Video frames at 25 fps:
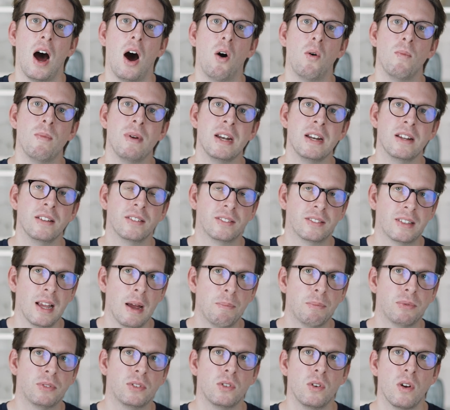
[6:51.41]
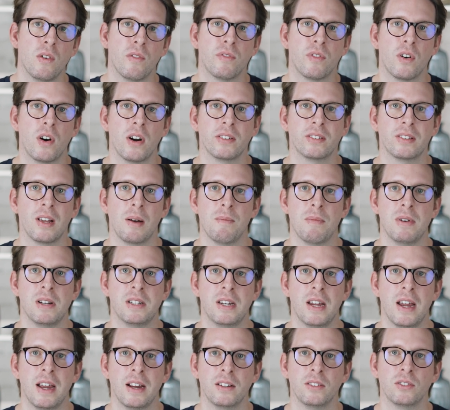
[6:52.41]
how many steps you have, for
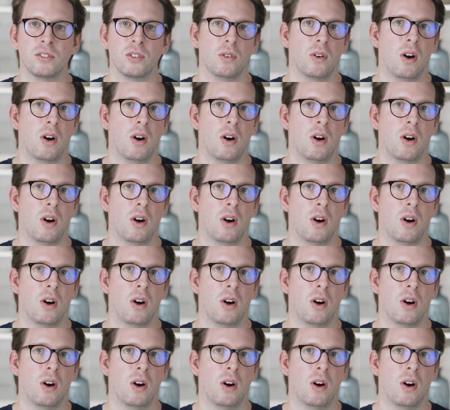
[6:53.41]
example, taken,